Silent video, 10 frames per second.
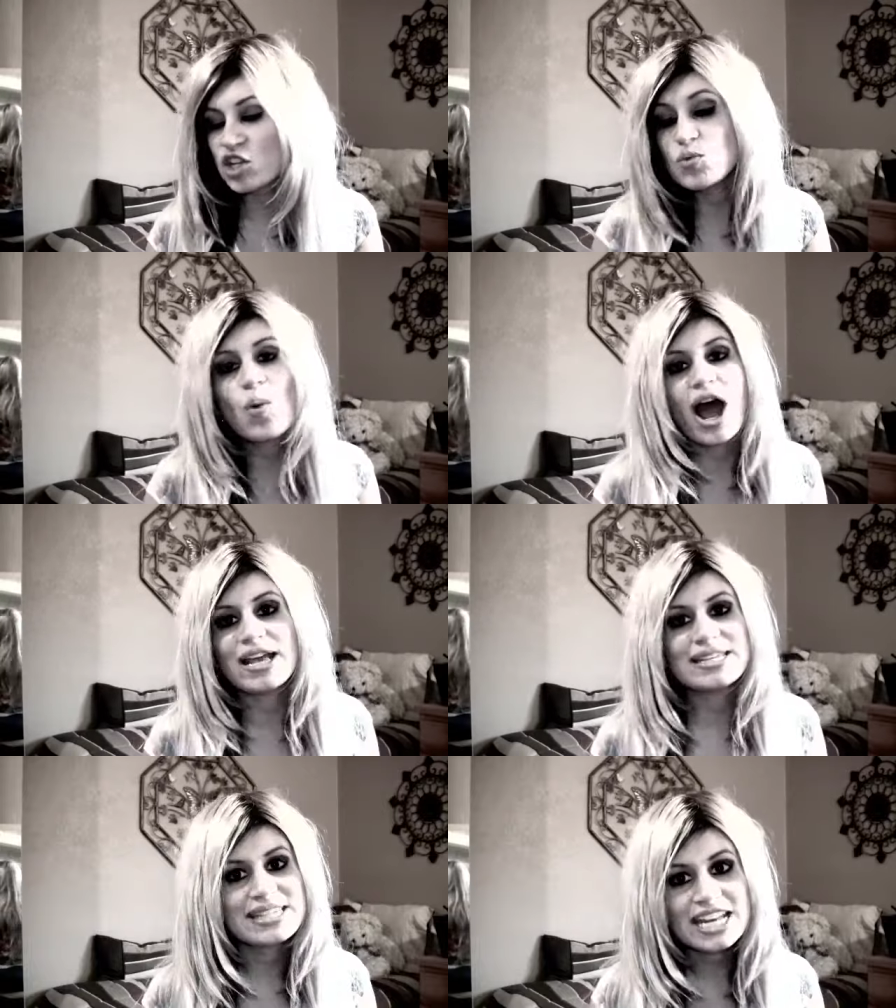you're
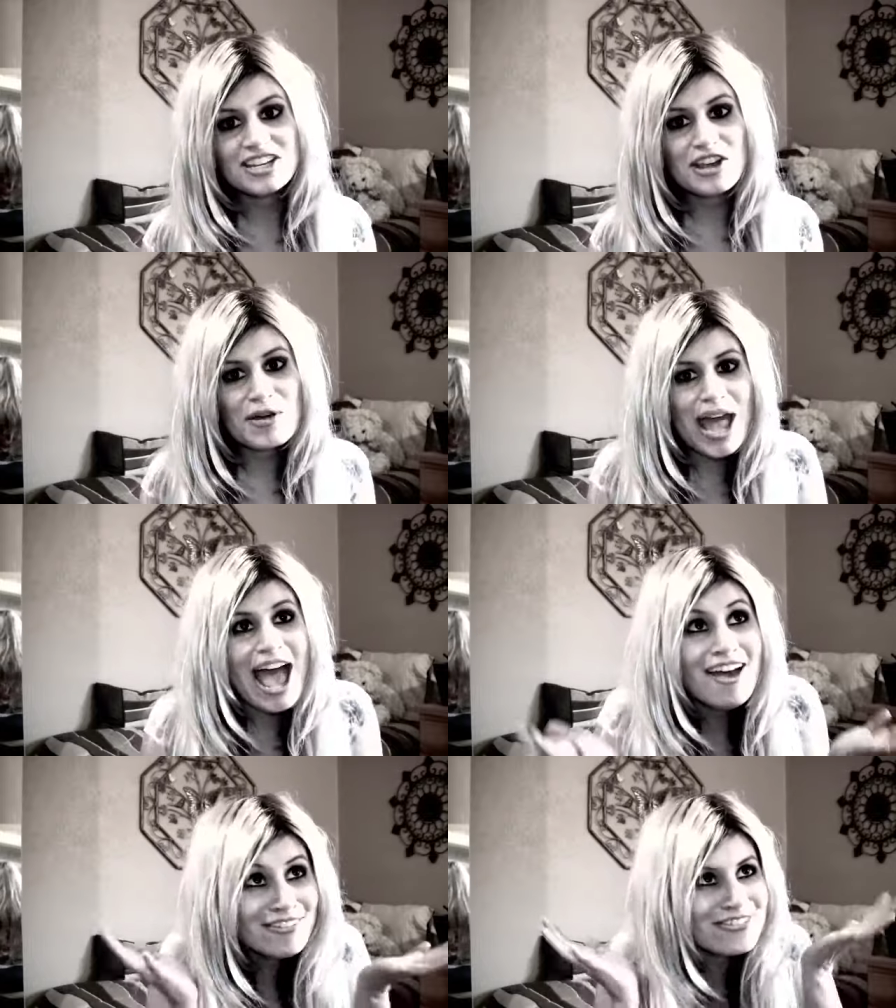wise and you know
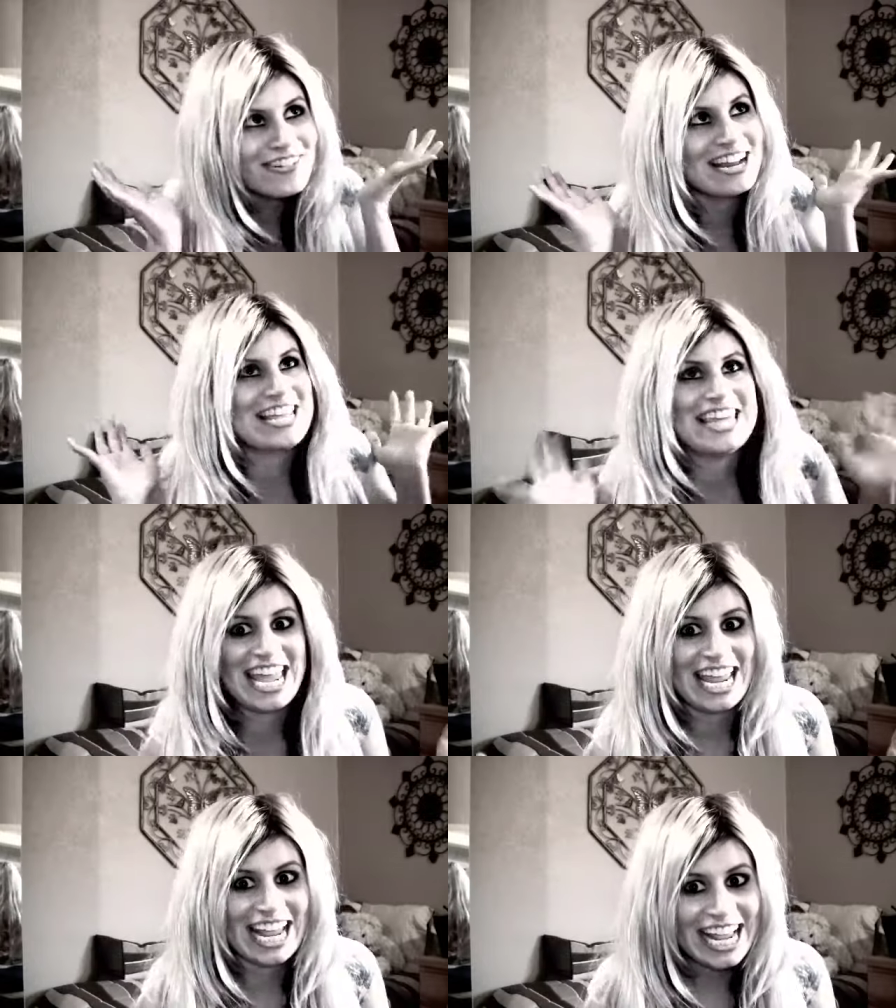
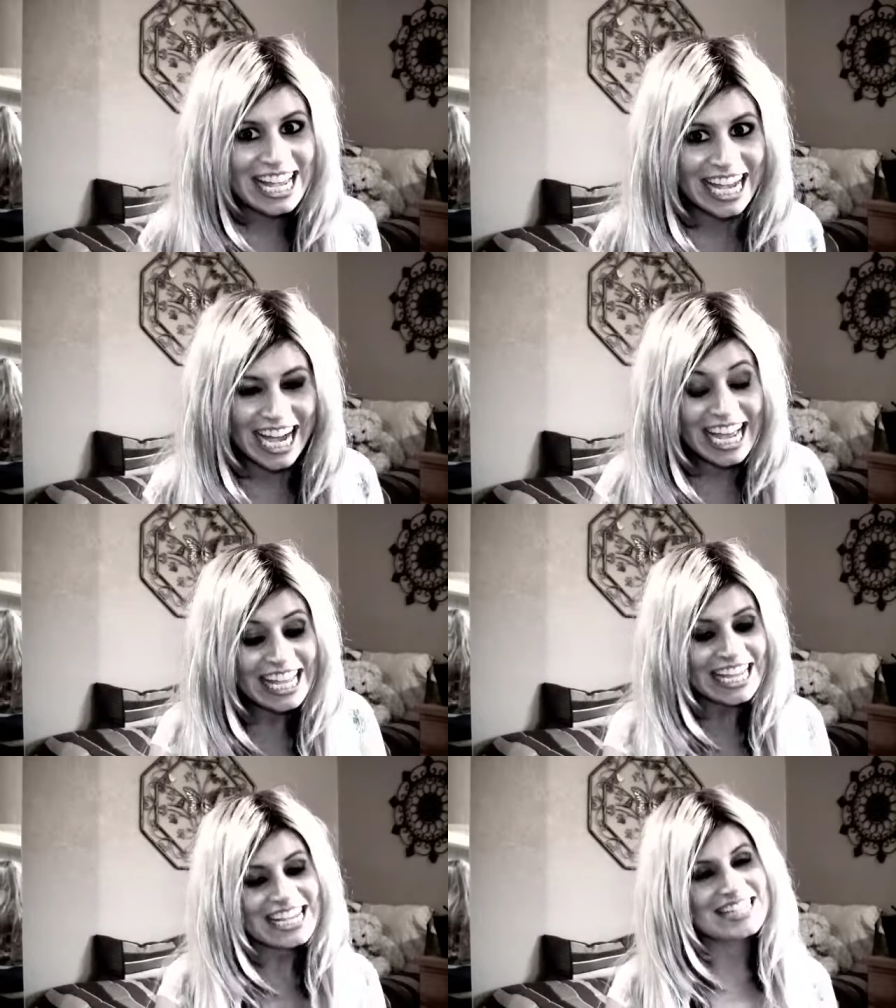everything.
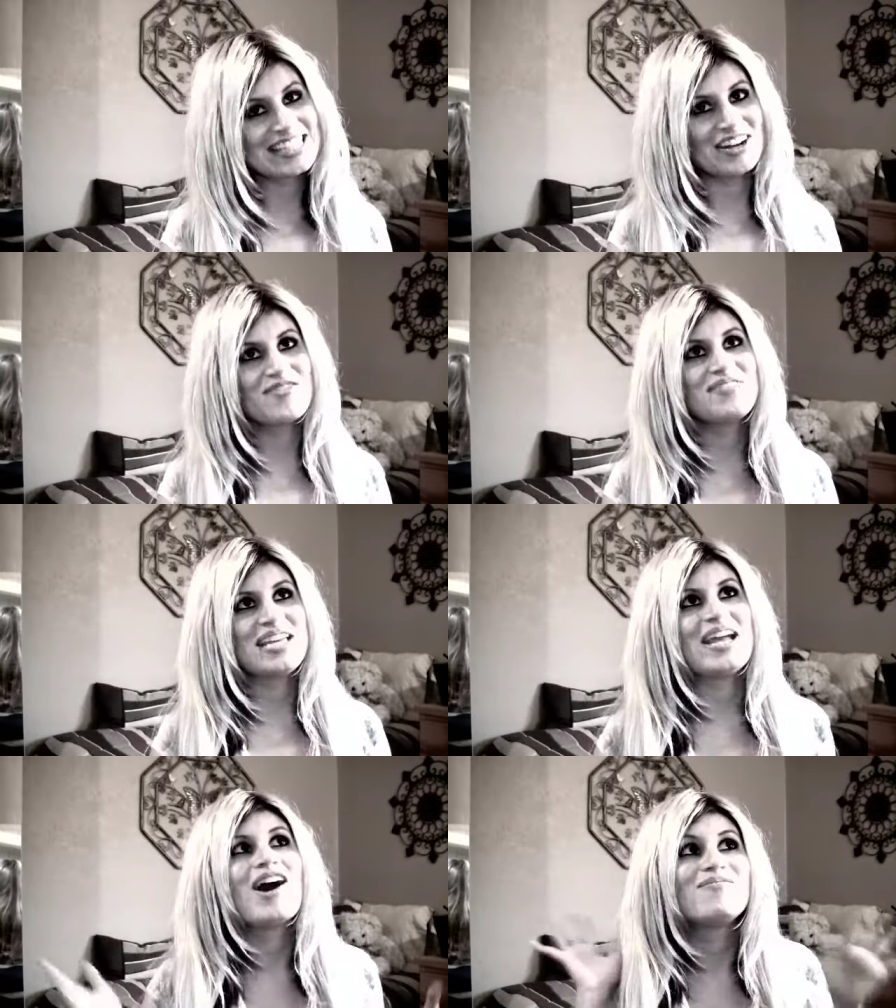It's gonna
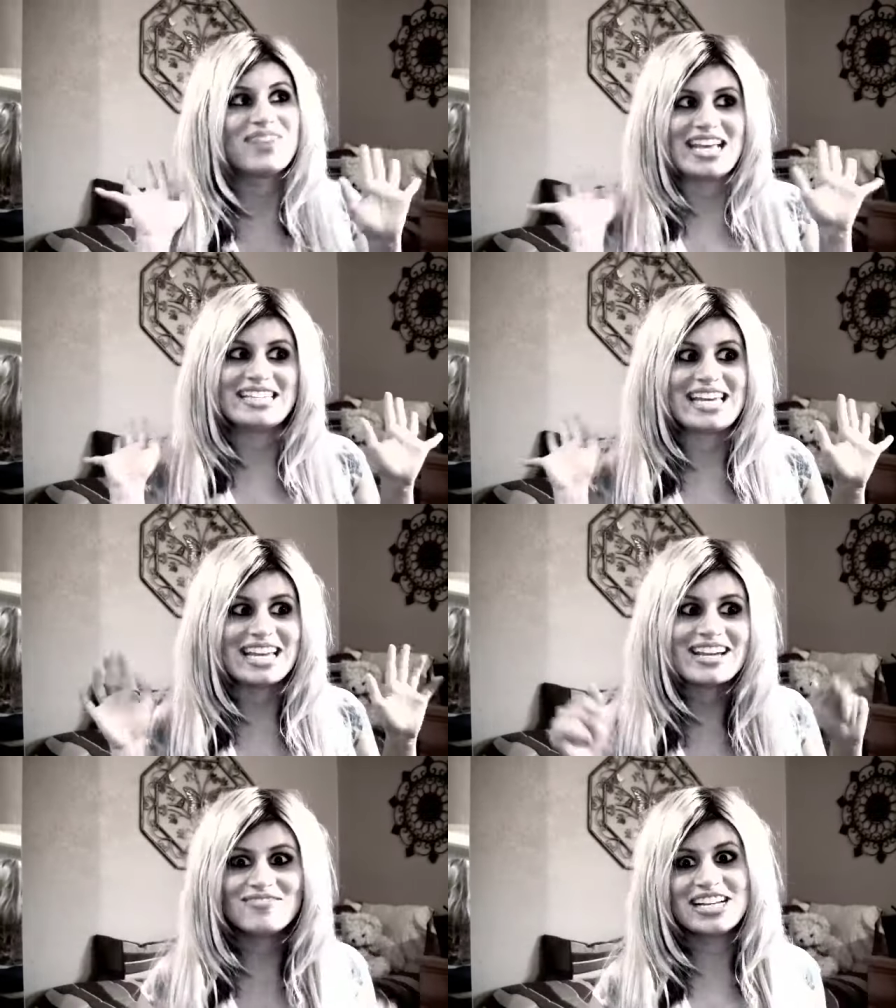be
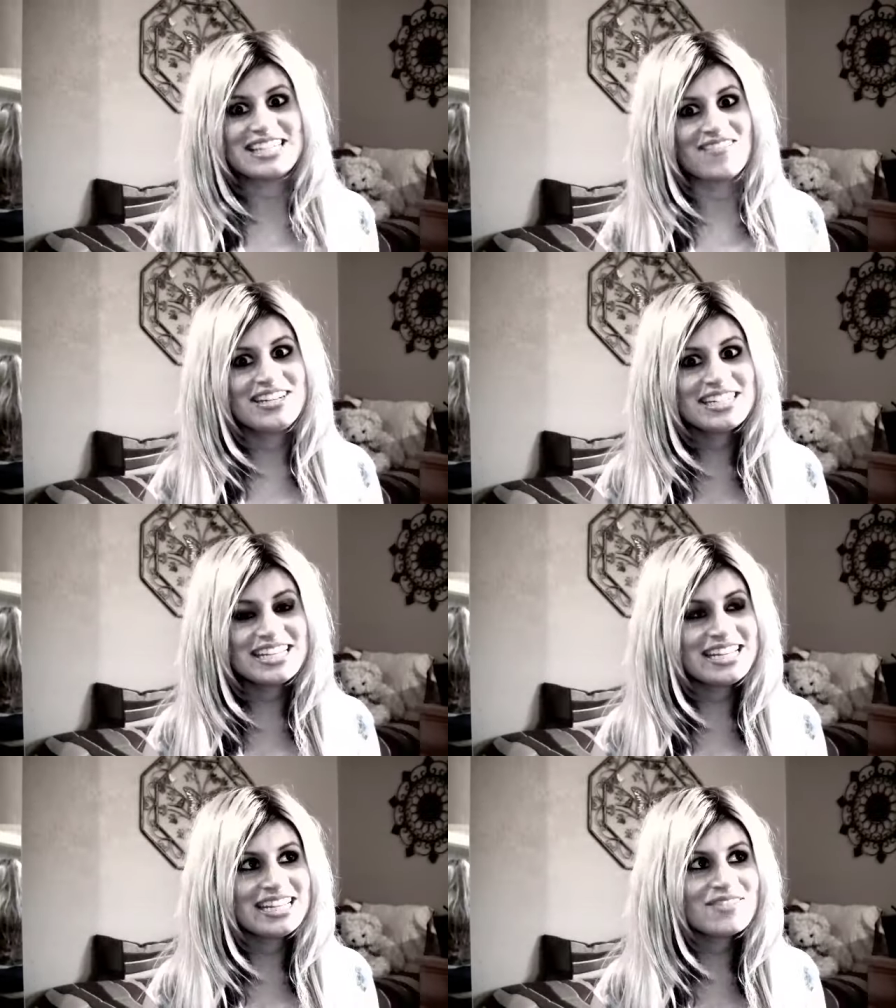amazing. My
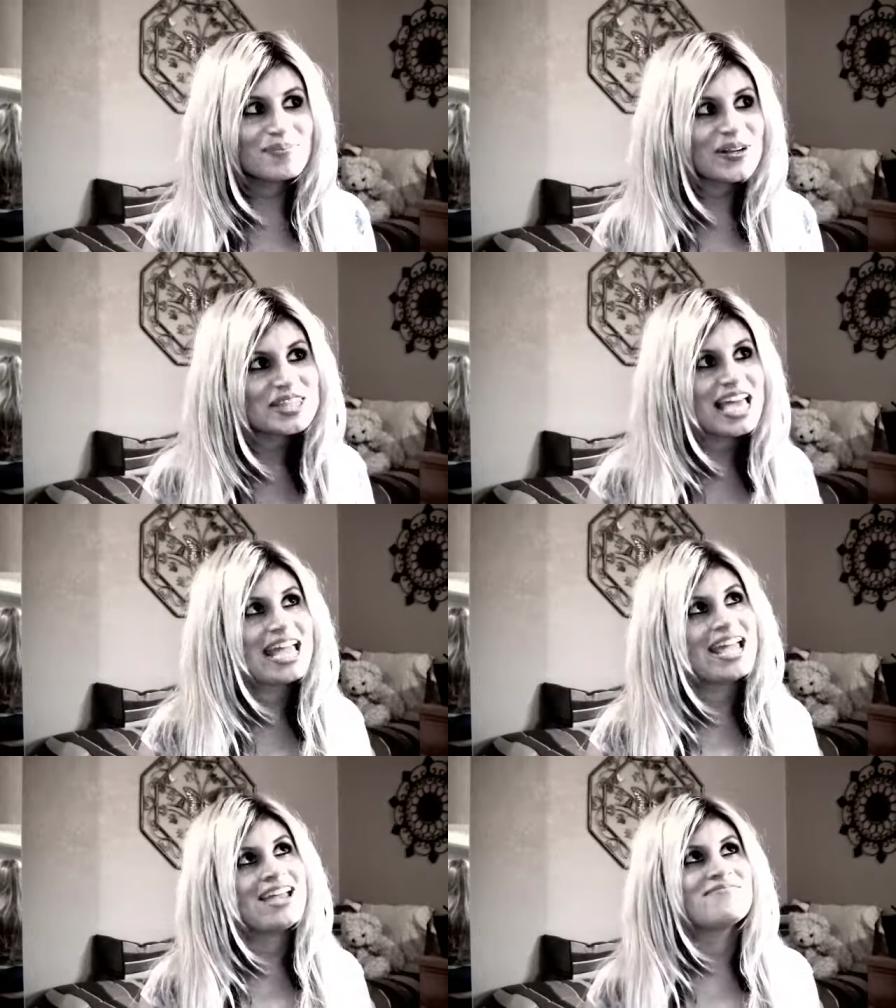17th
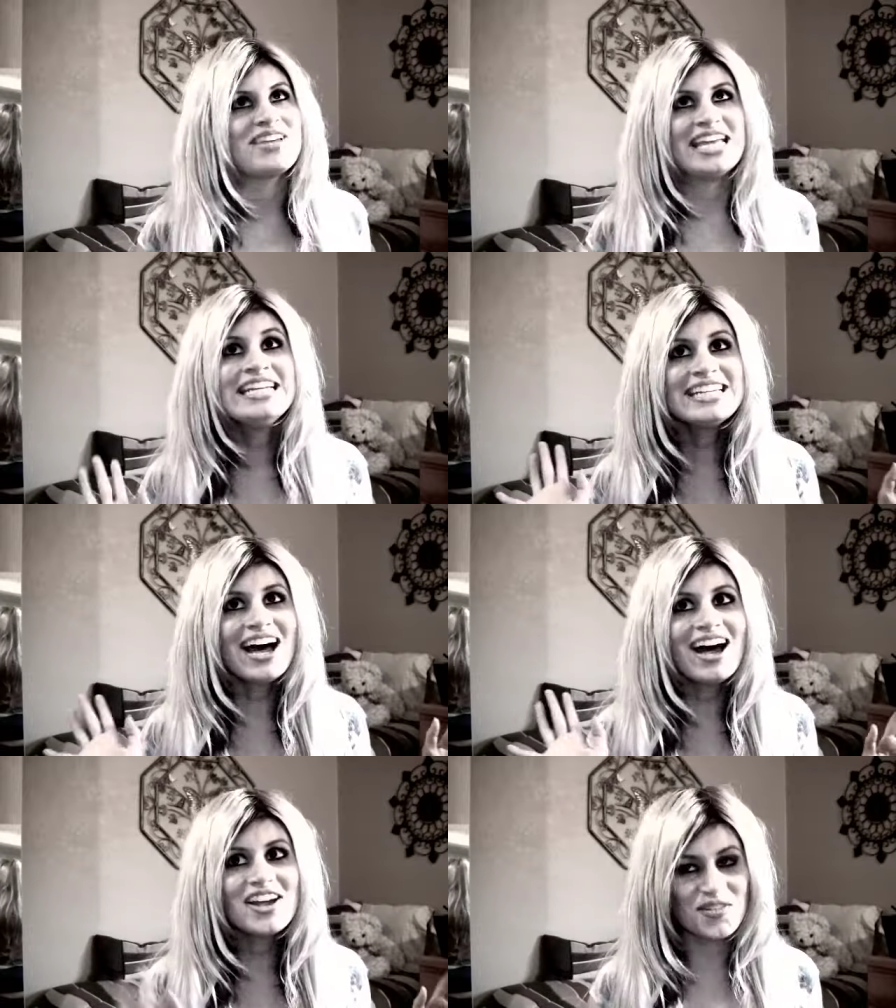birthday, me and
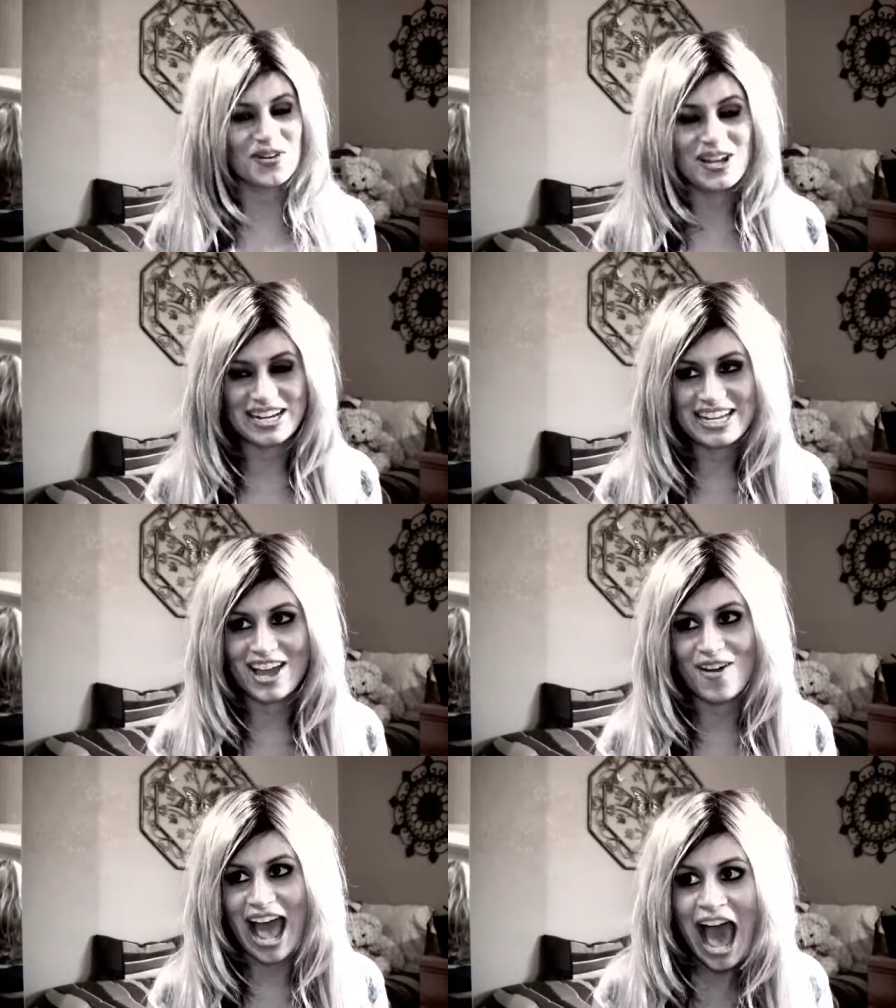Doug, we're gonna go
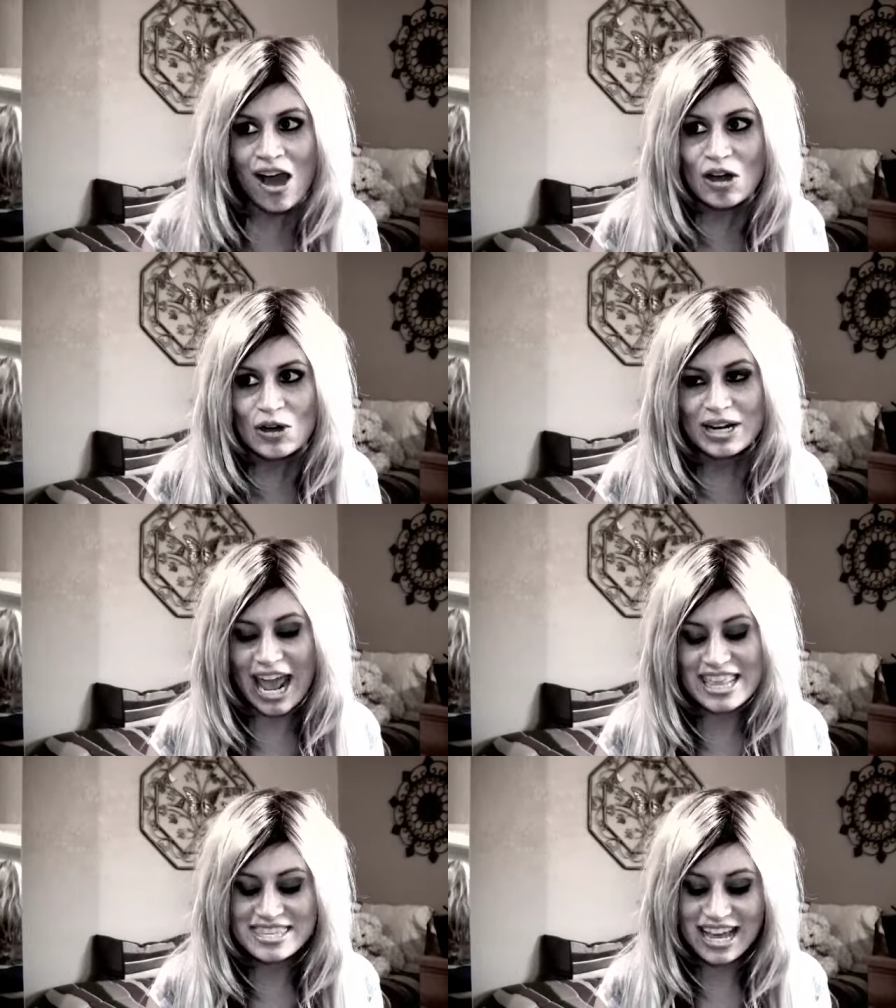out
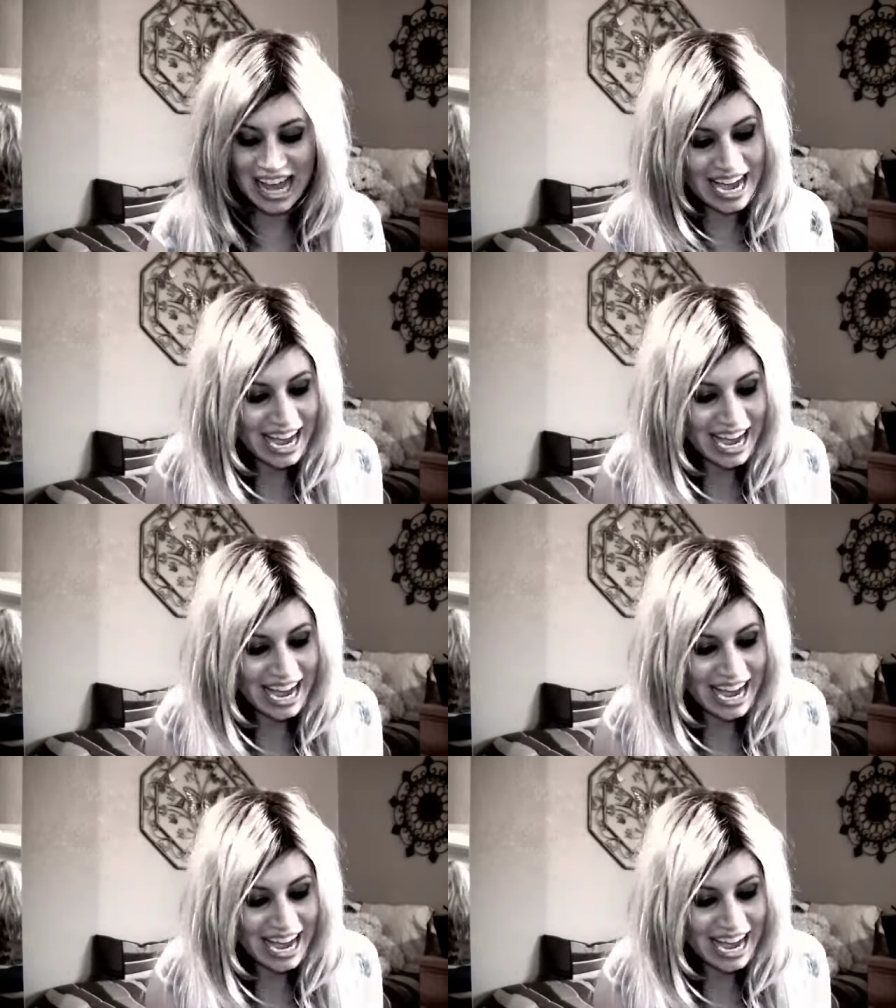and